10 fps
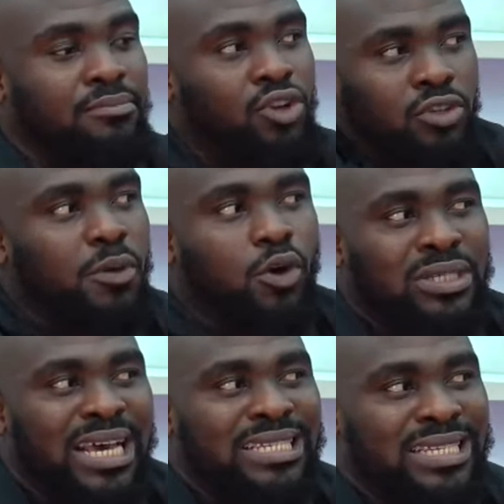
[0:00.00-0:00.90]
Just
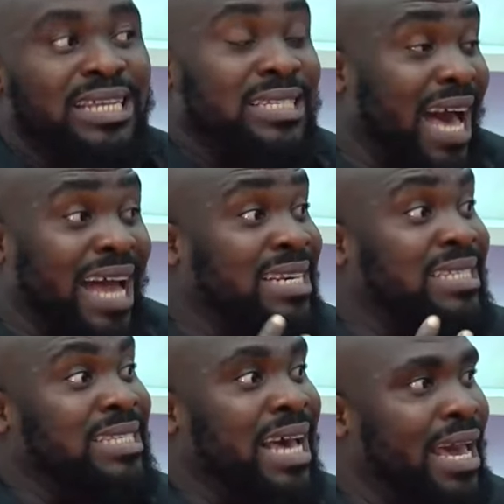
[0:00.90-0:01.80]
because I said it at
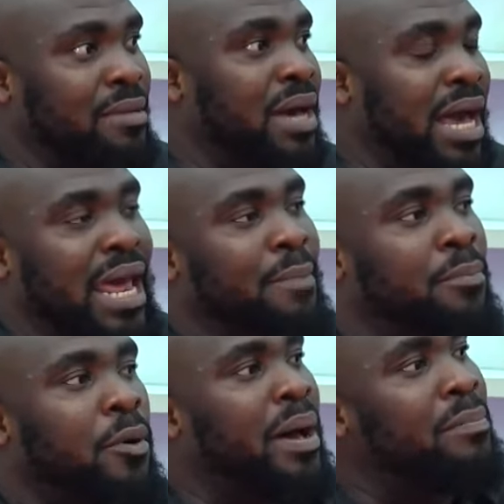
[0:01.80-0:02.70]
the time and I
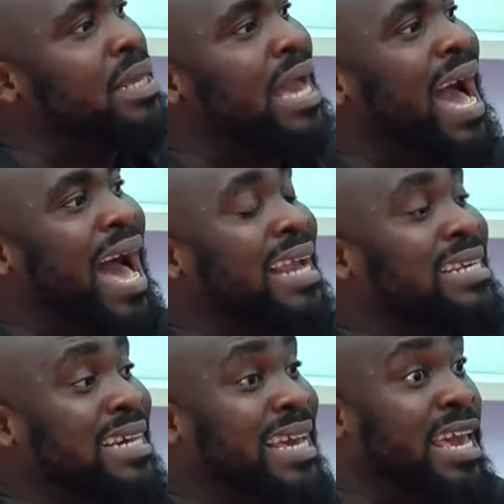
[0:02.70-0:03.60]
probably
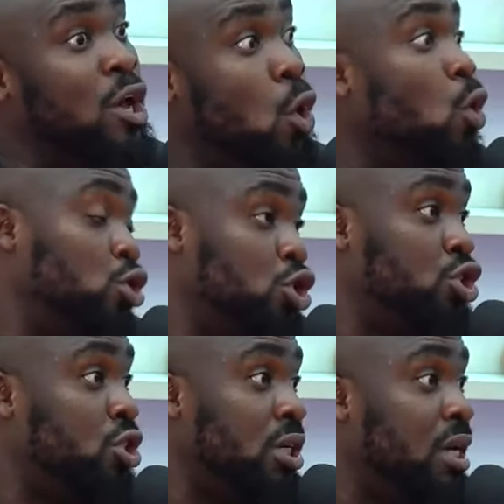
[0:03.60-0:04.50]
had a
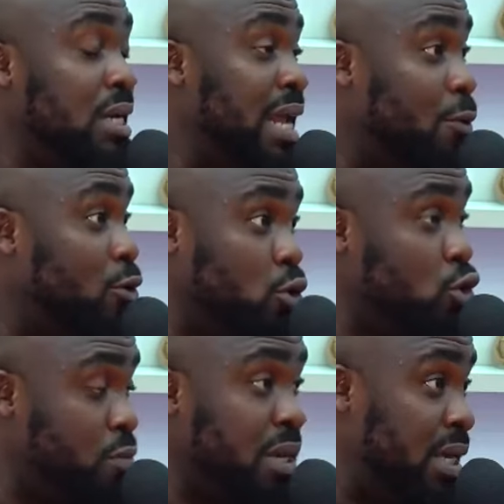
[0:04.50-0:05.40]
hunch that it was
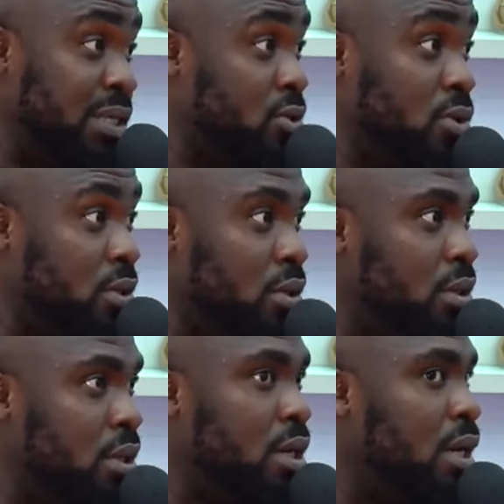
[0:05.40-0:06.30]
going to be a hit song,
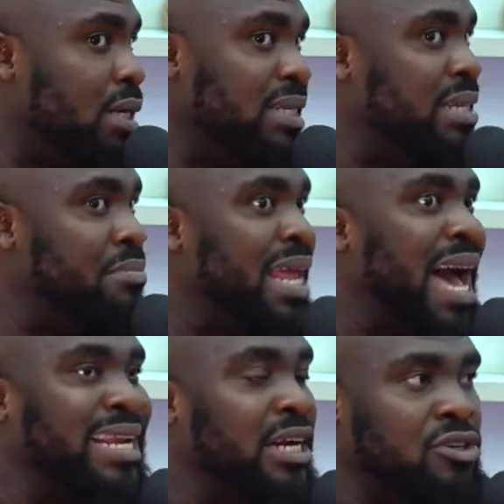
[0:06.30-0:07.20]
didn't mean
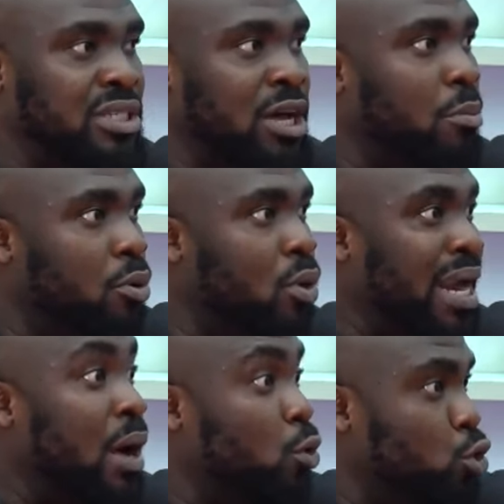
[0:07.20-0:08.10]
I had a crystal ball
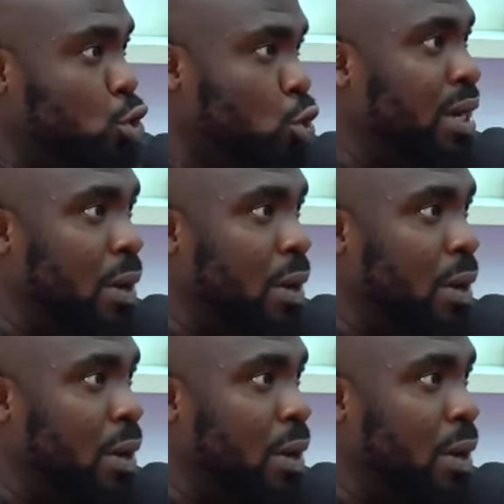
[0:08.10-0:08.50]
and I was sure